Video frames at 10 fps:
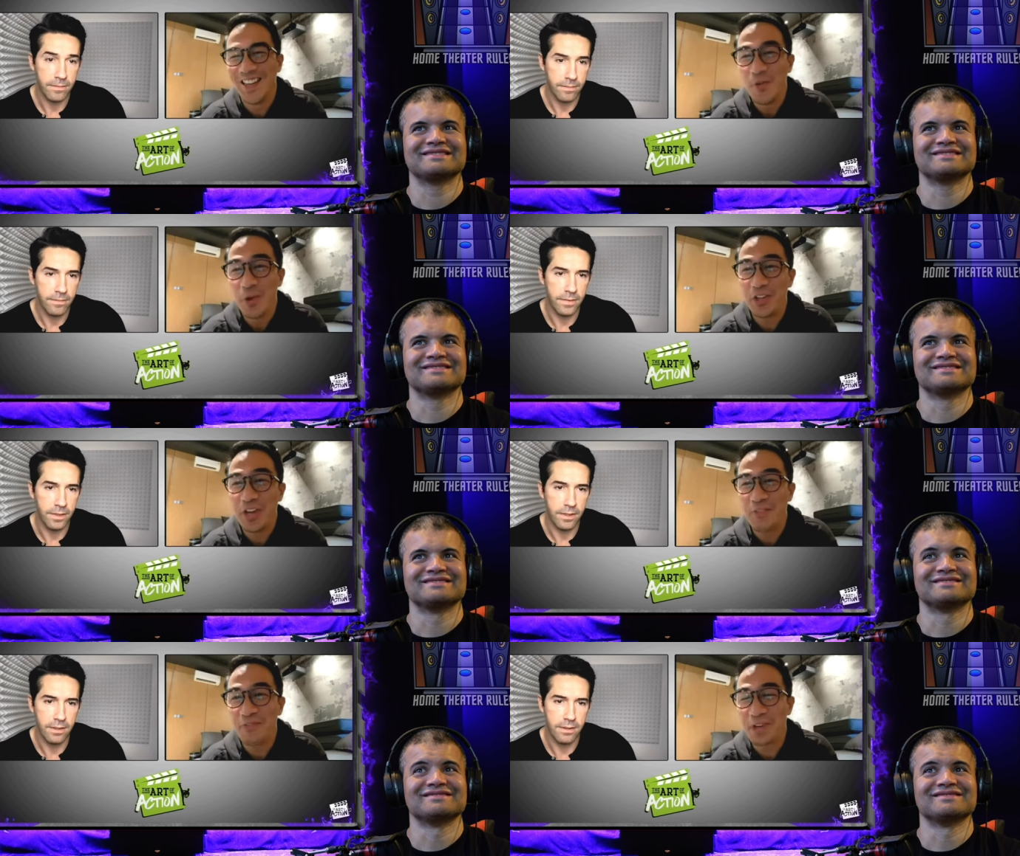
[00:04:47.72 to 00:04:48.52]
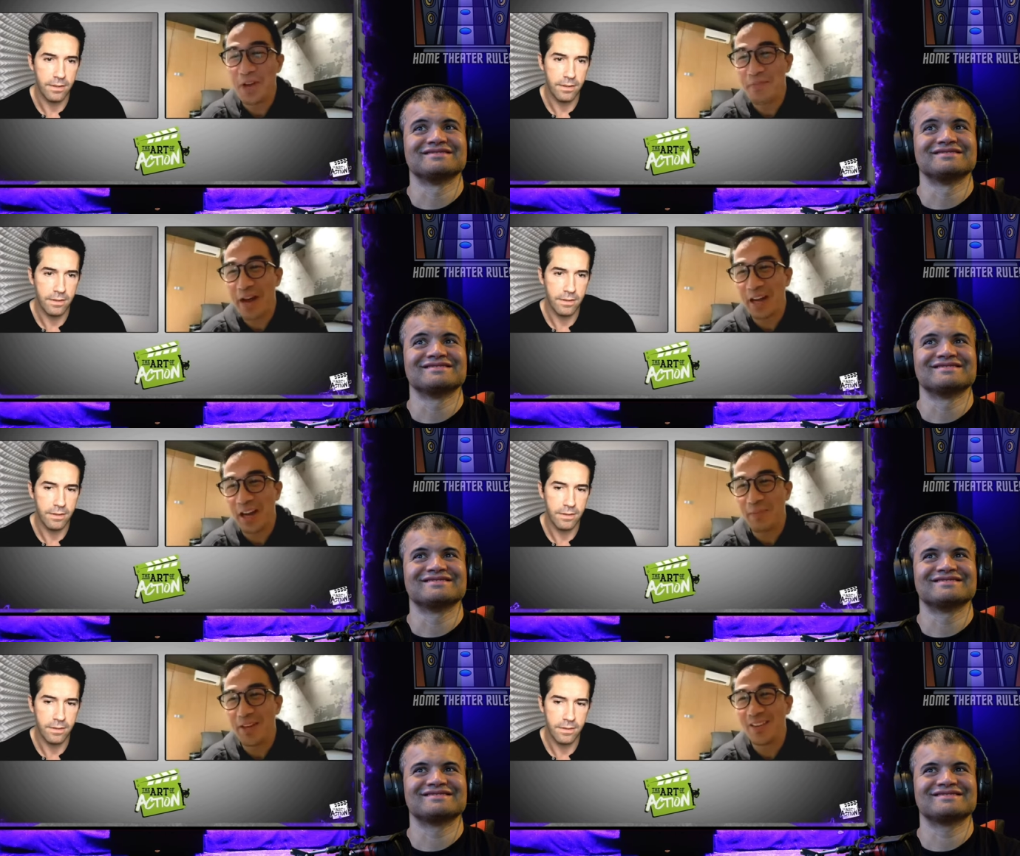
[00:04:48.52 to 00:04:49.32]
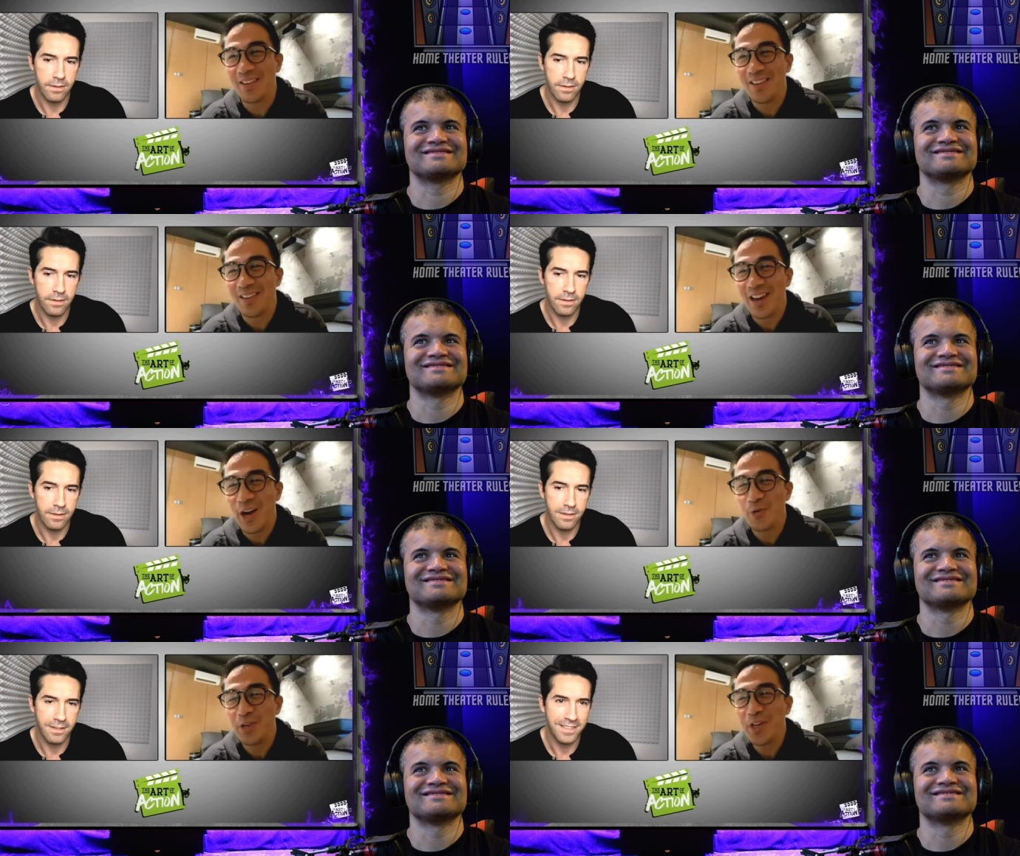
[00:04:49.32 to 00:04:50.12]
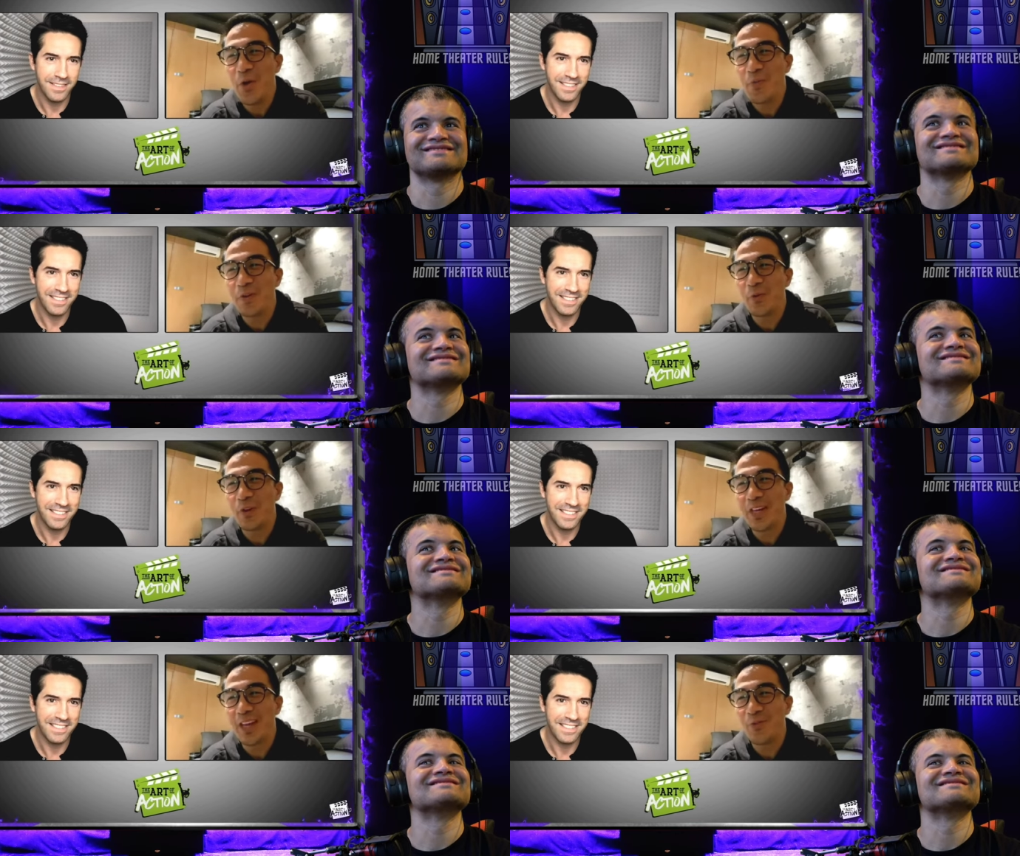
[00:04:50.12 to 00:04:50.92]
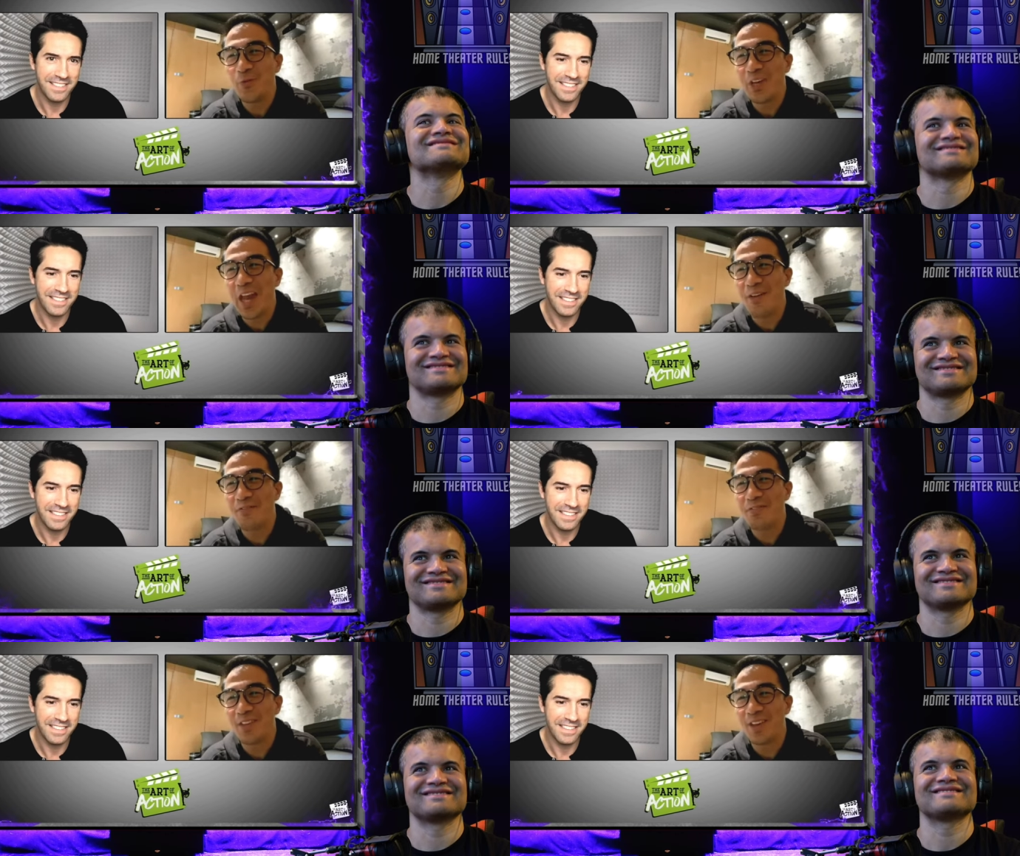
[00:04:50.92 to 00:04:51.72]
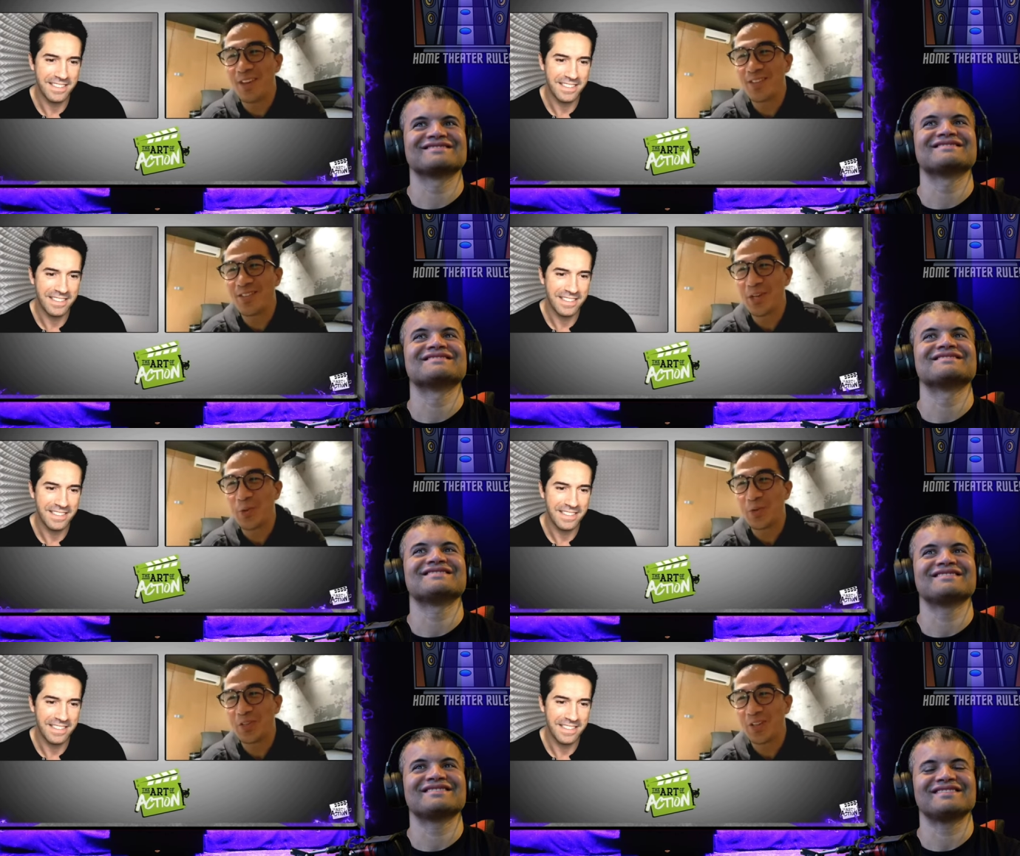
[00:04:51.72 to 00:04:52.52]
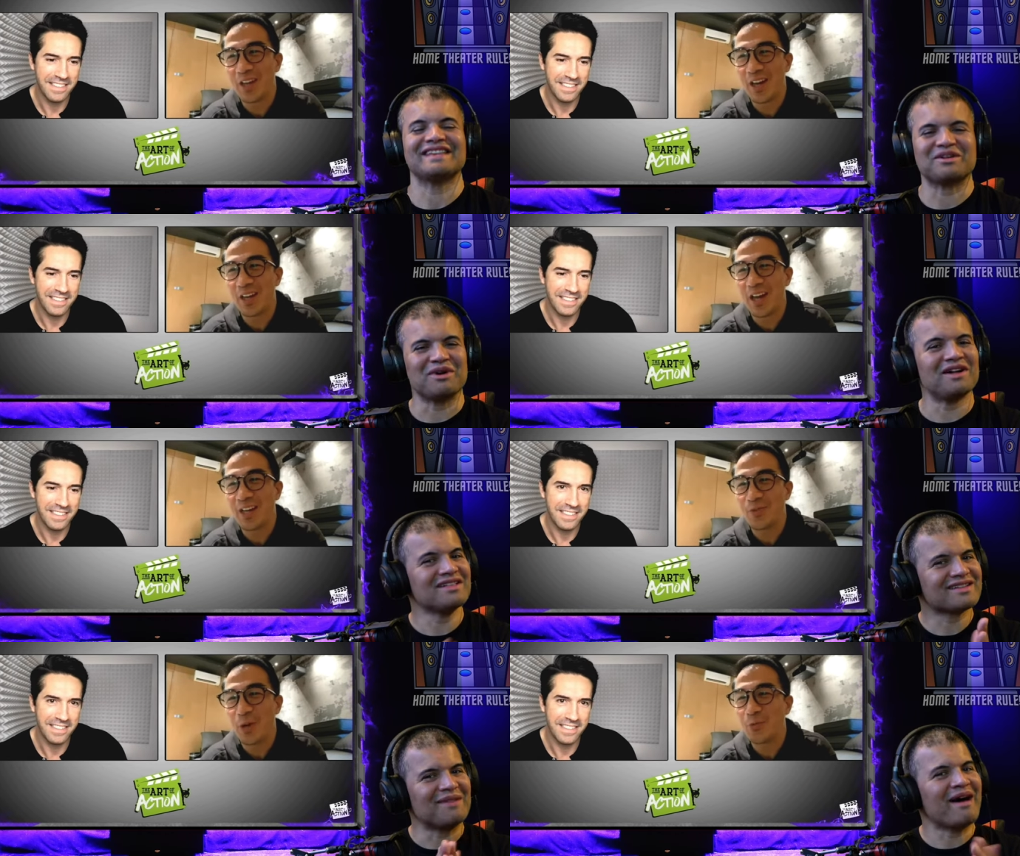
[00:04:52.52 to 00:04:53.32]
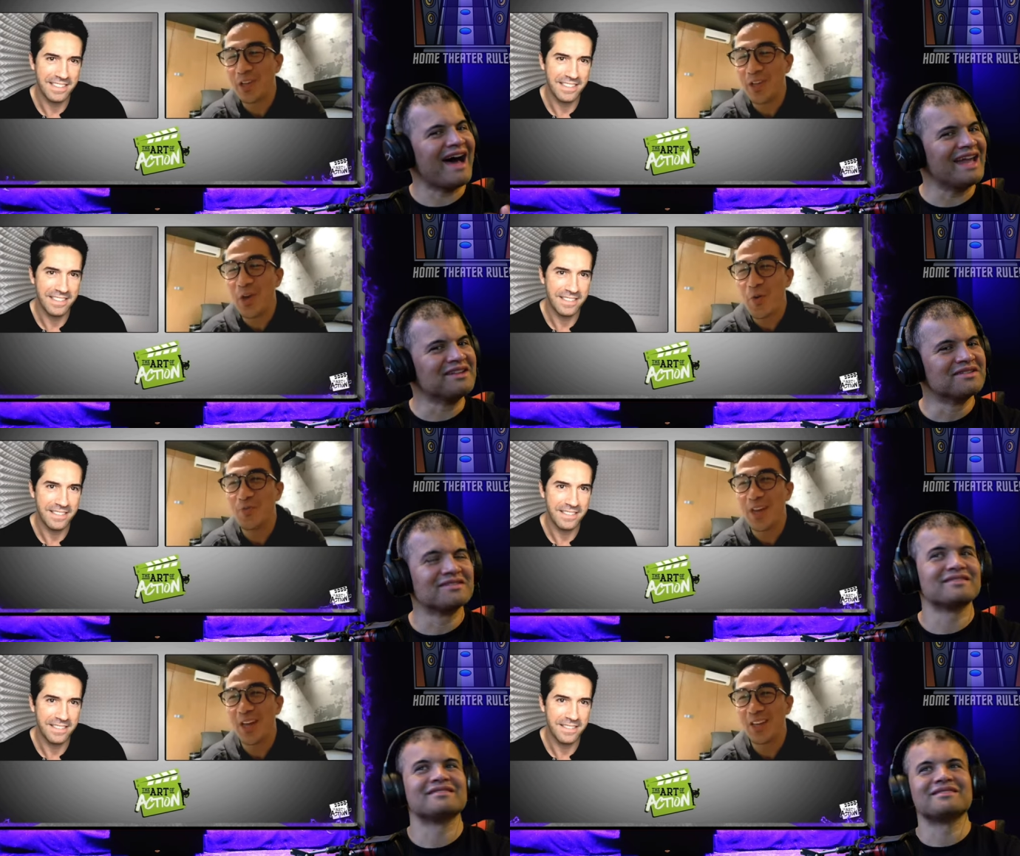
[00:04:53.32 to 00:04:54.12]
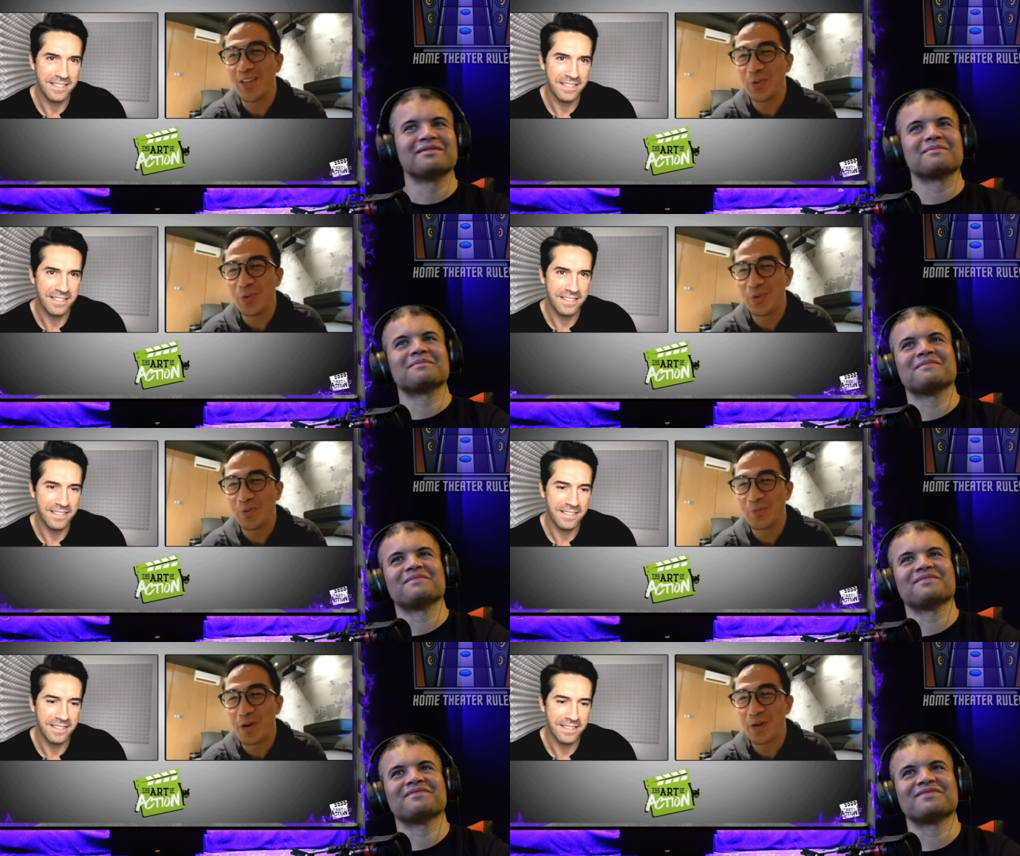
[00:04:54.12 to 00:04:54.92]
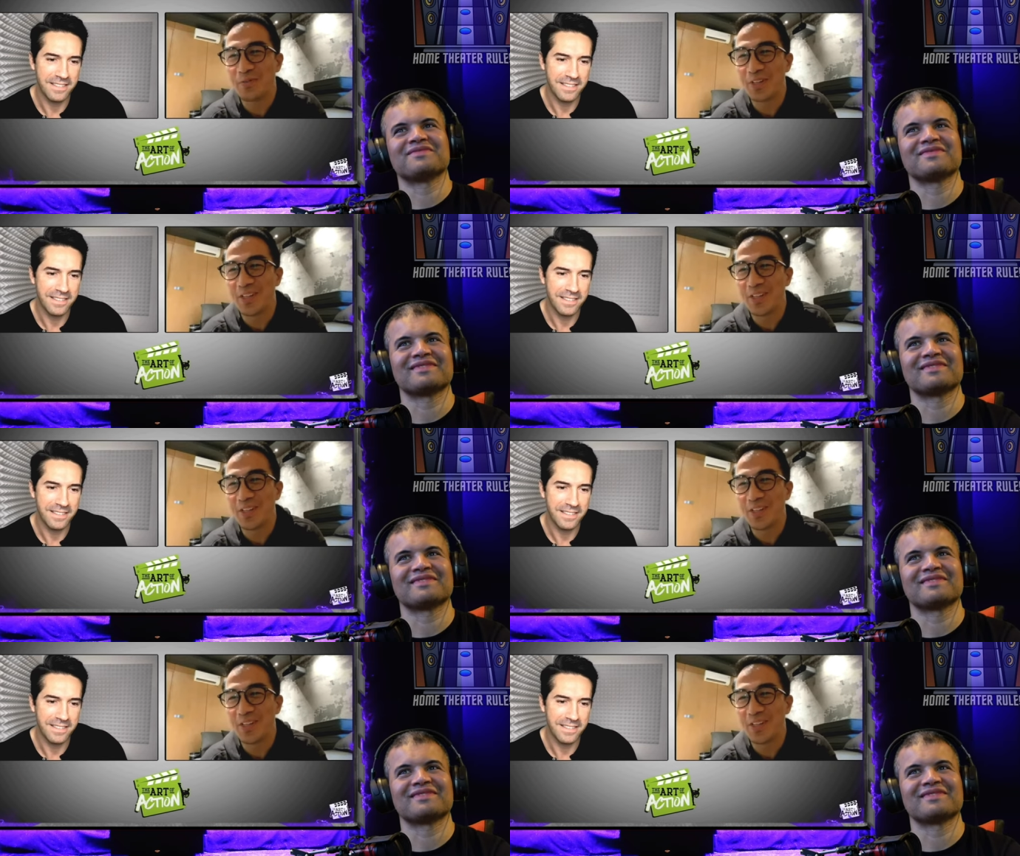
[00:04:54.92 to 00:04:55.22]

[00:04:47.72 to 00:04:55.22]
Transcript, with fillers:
Speaker 1: well you have to come back i mean I really hope that we if we have the sequel. Sequel, I, I, come really on. Hope that you you're part of it.